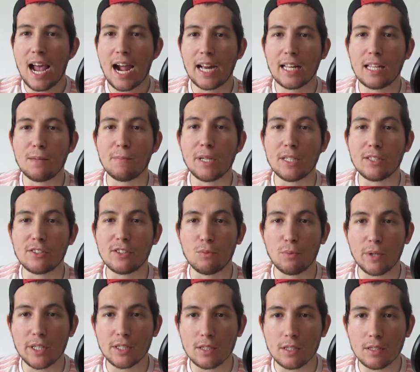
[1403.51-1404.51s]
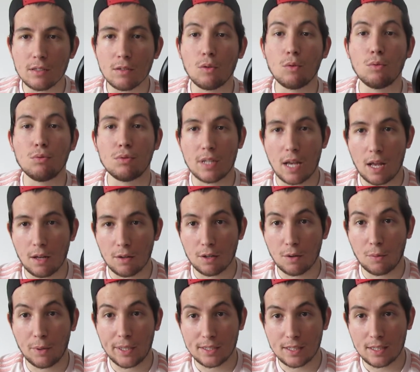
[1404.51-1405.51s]
And he meets the wizard, also
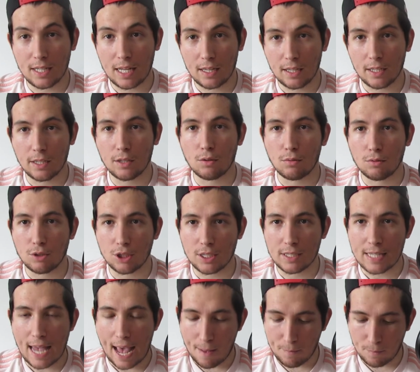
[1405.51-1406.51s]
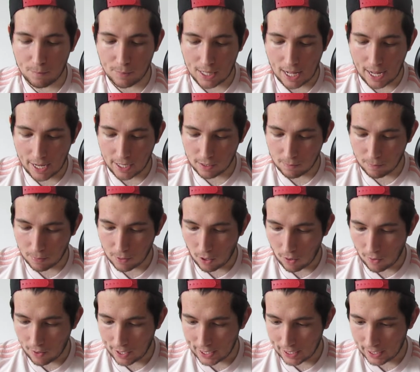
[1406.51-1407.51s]
coincidentally called Shazam, played
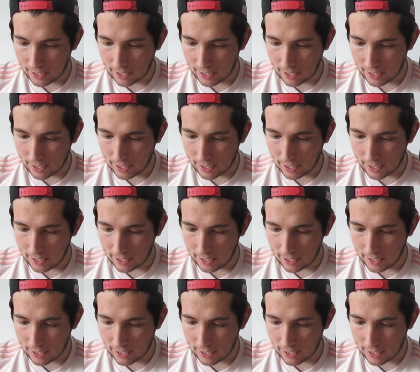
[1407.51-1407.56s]
by